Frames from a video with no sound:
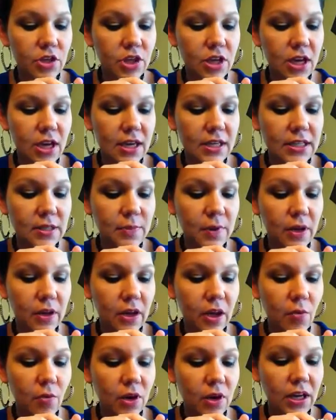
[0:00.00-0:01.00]
Just
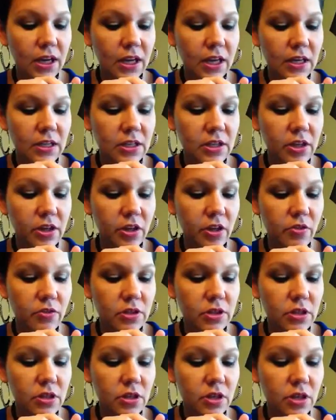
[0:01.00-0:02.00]
barely. I to get it as
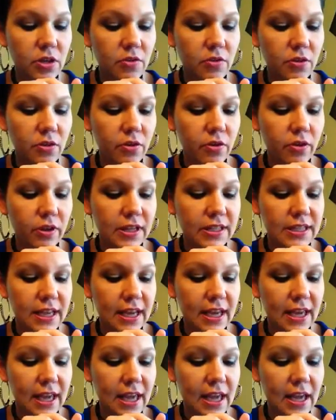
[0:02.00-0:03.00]
close to the cuticle as
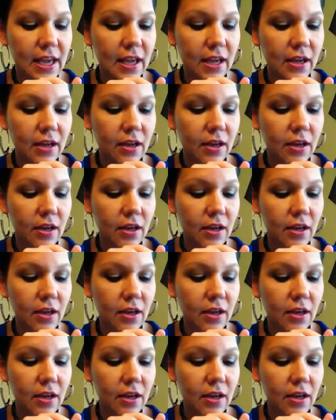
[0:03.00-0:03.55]
I can.